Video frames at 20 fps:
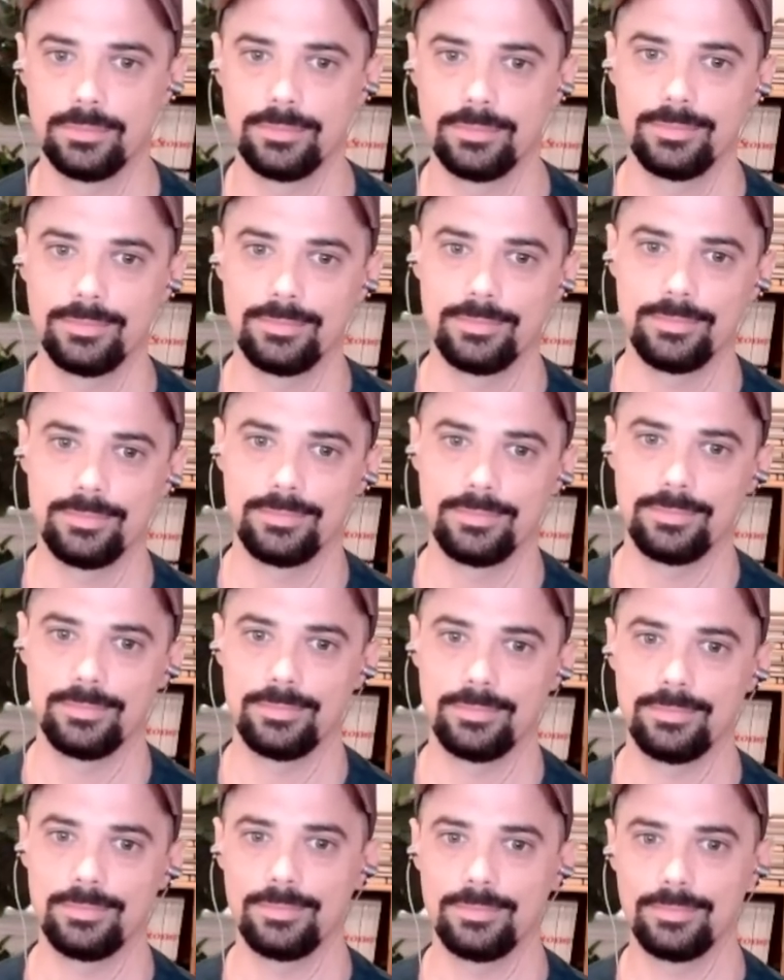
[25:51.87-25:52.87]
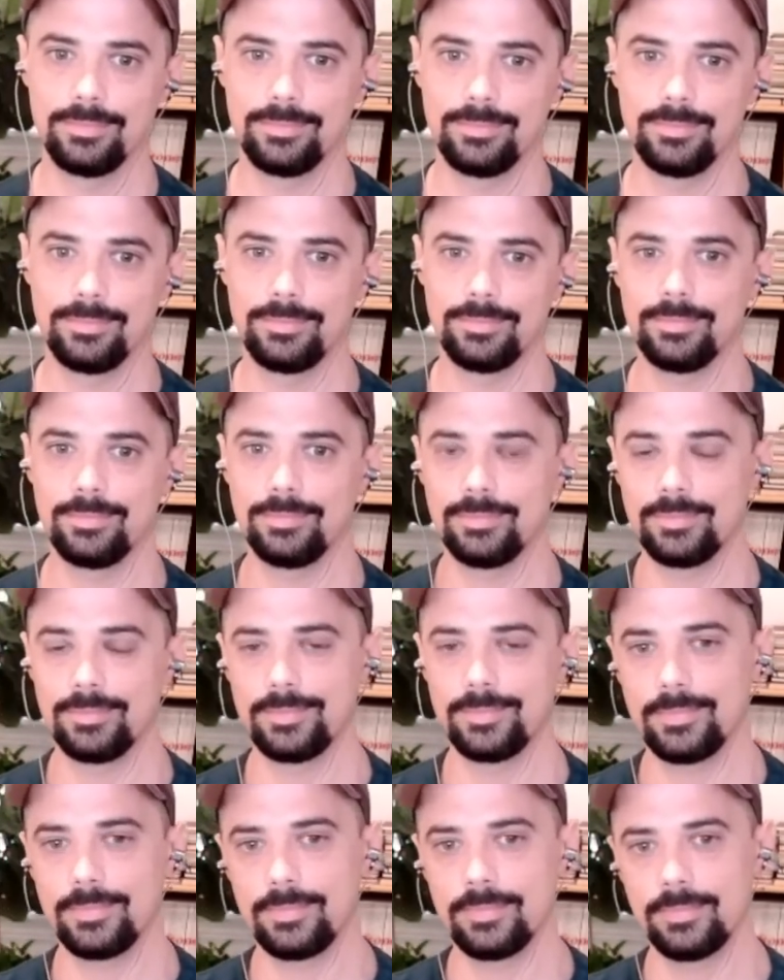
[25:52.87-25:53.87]

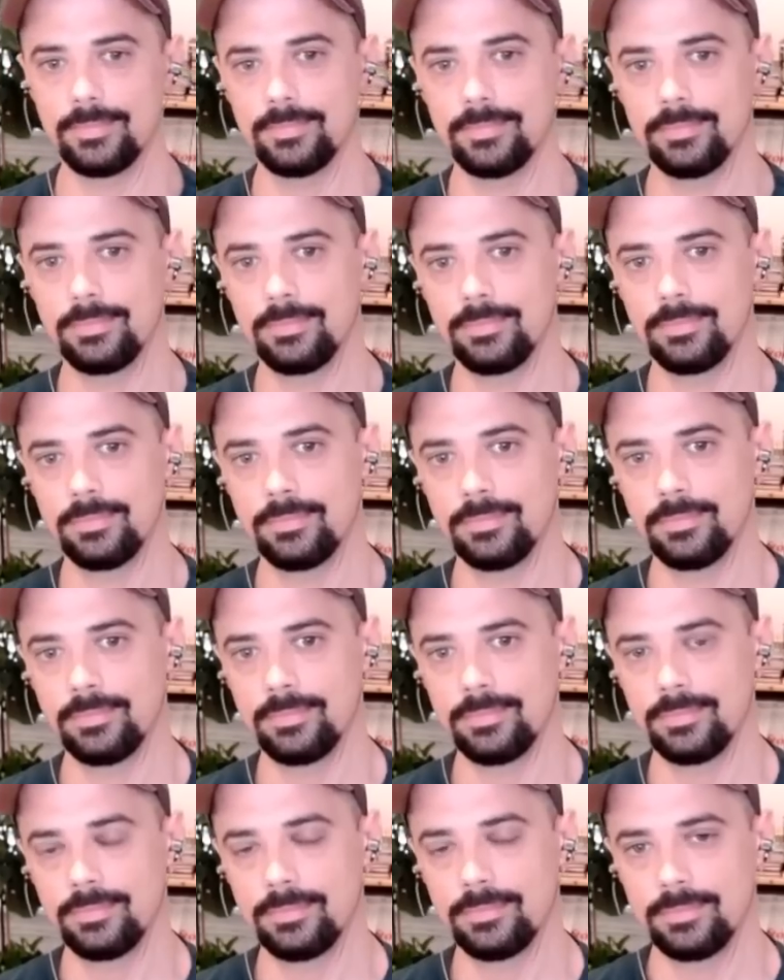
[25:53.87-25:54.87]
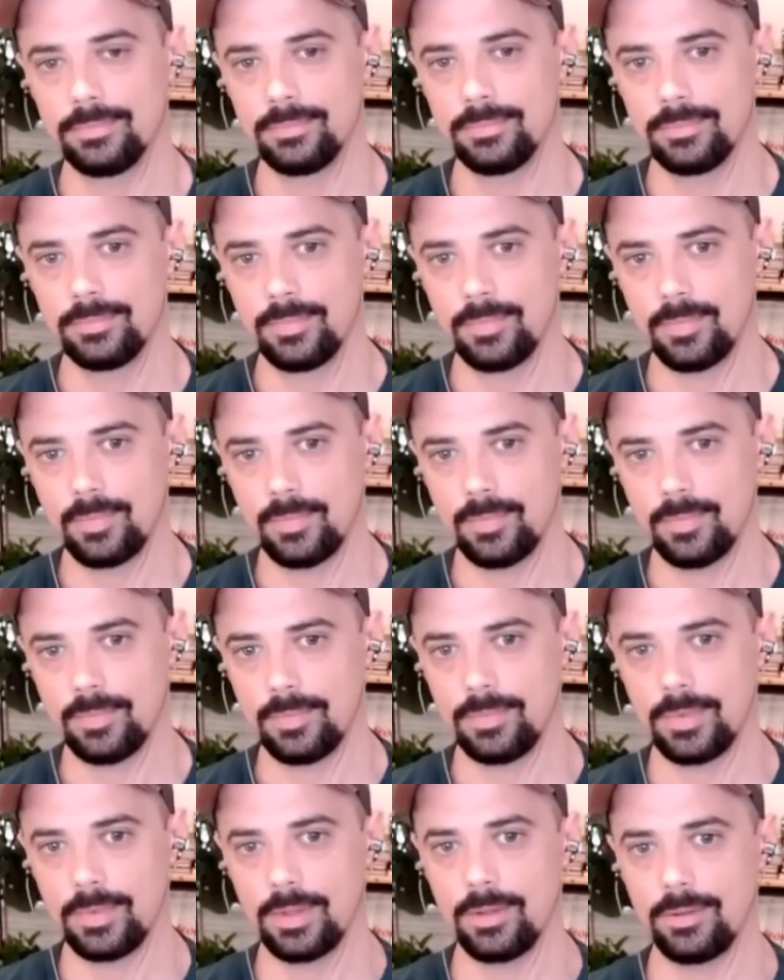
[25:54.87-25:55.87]

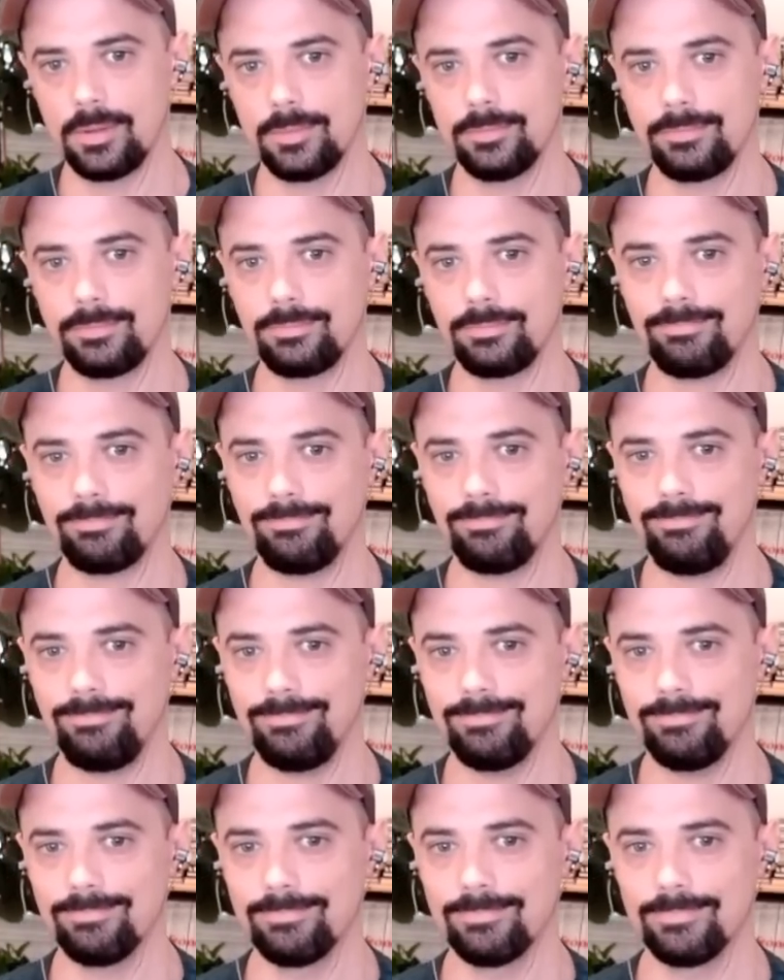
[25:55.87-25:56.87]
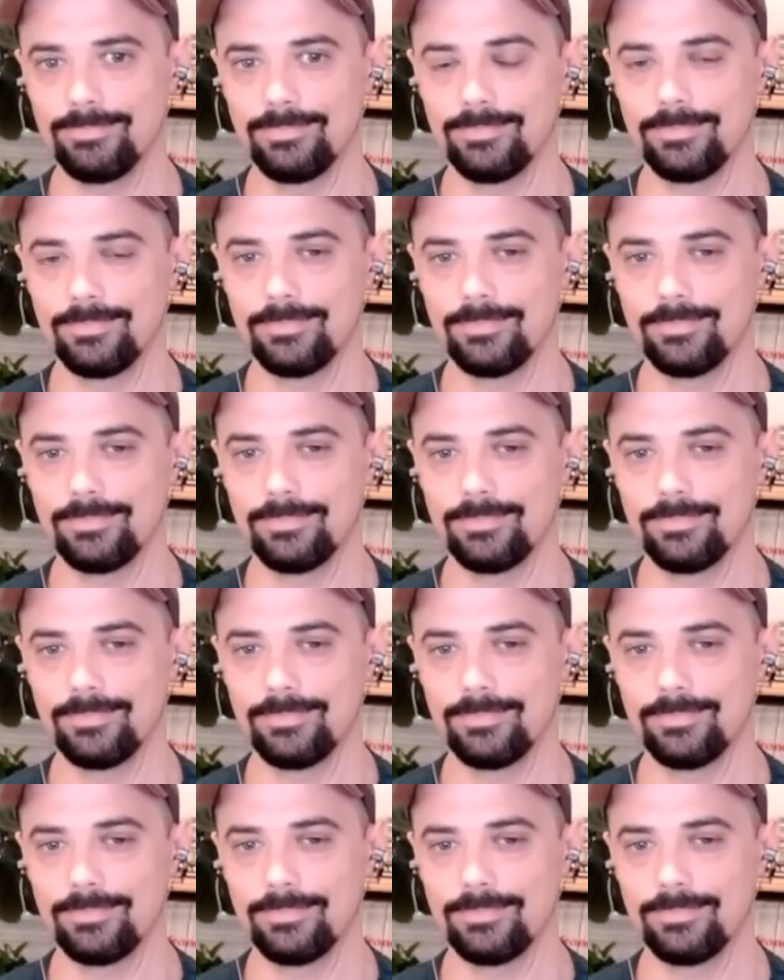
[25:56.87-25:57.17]
[no speech]